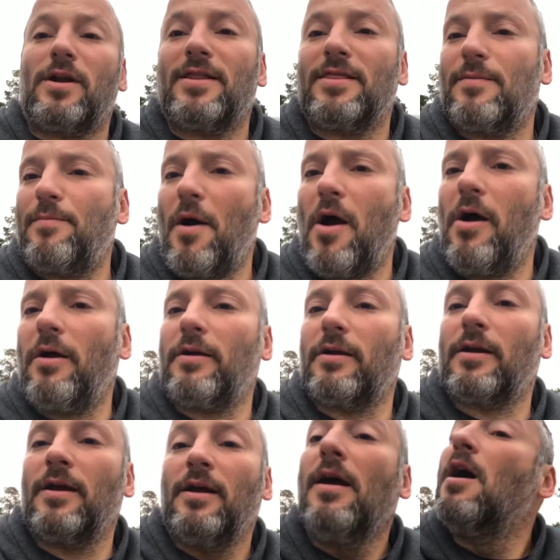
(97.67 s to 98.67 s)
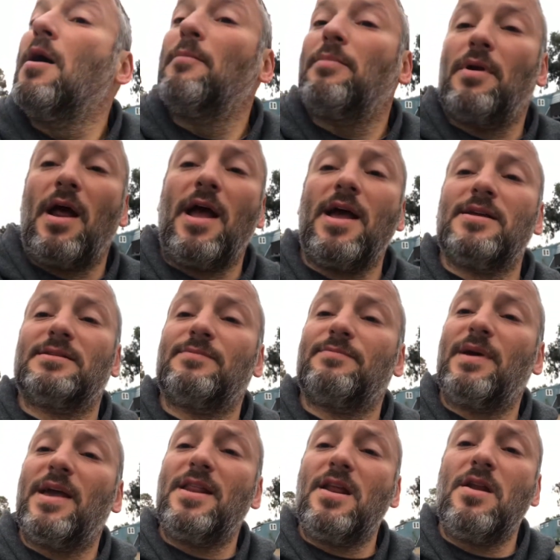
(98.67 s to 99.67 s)
in the park, but hasn't
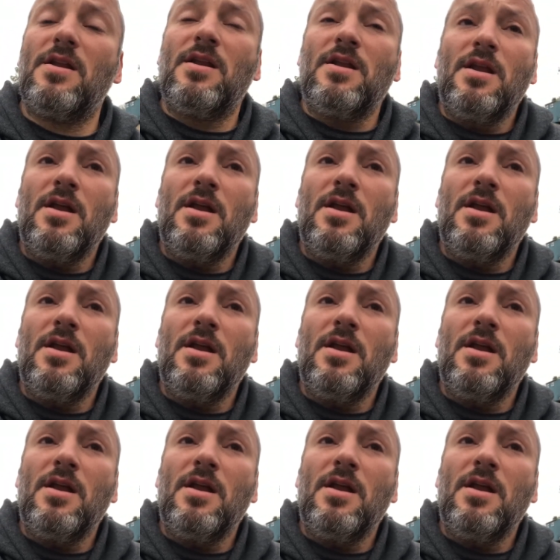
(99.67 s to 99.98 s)
made it